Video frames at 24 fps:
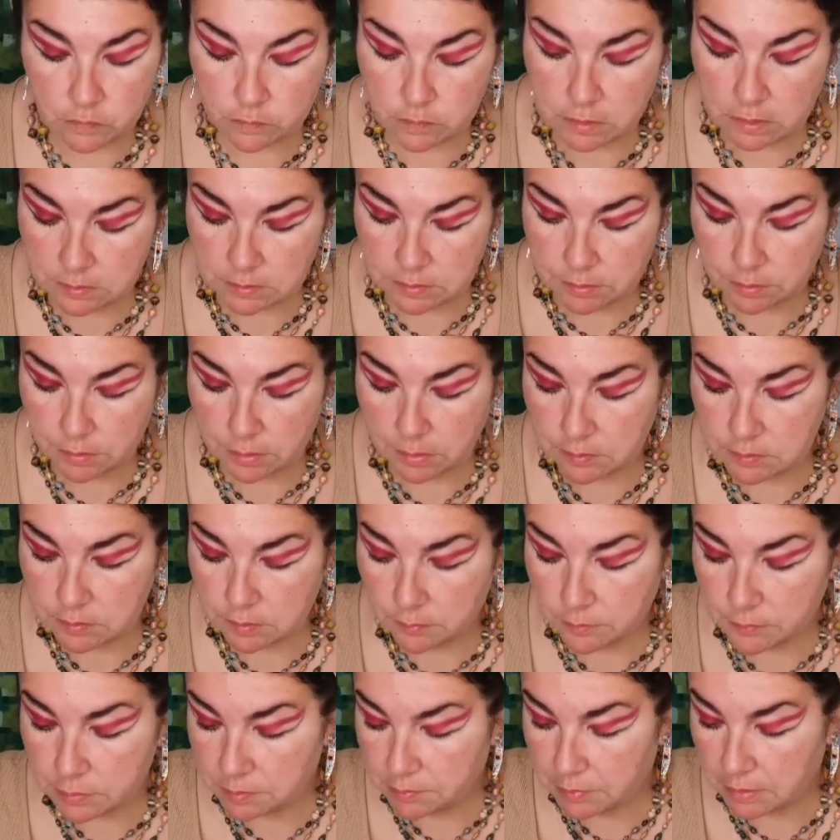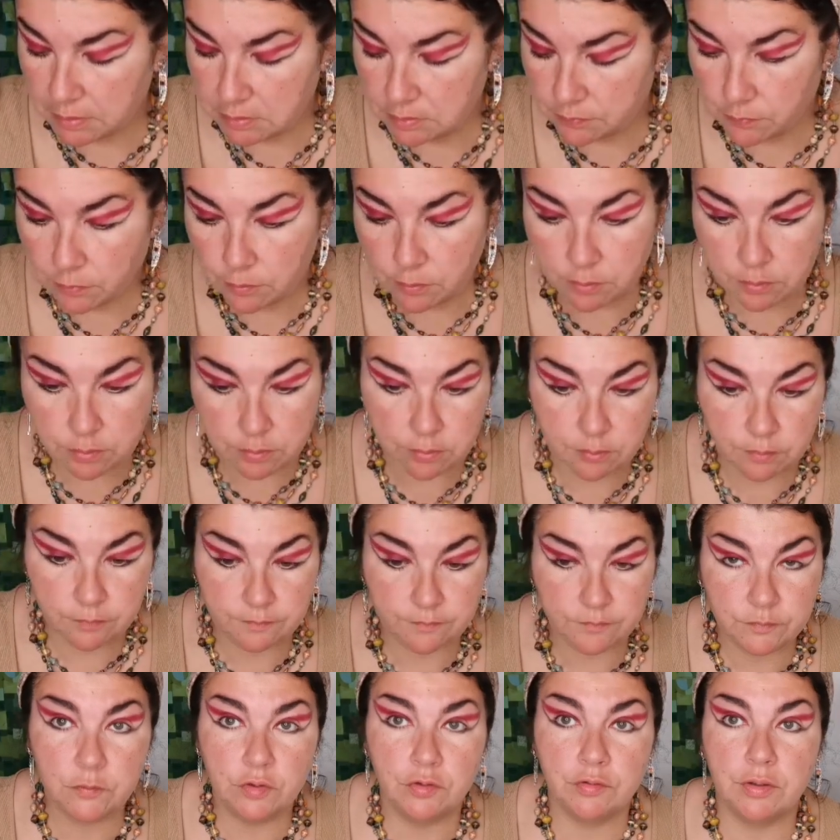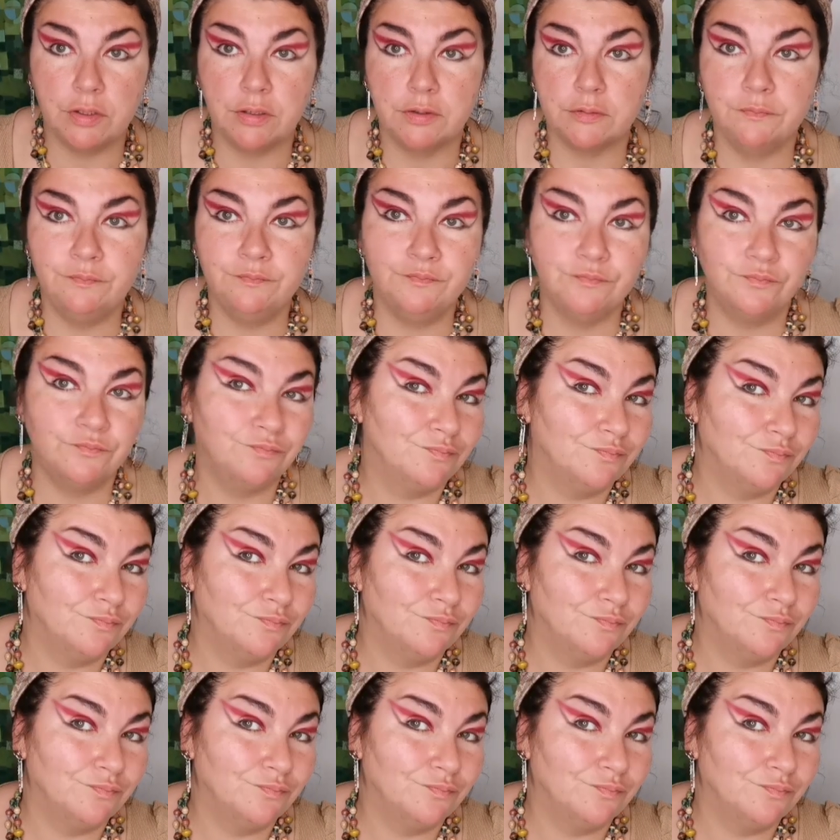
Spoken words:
So that's create some space for green.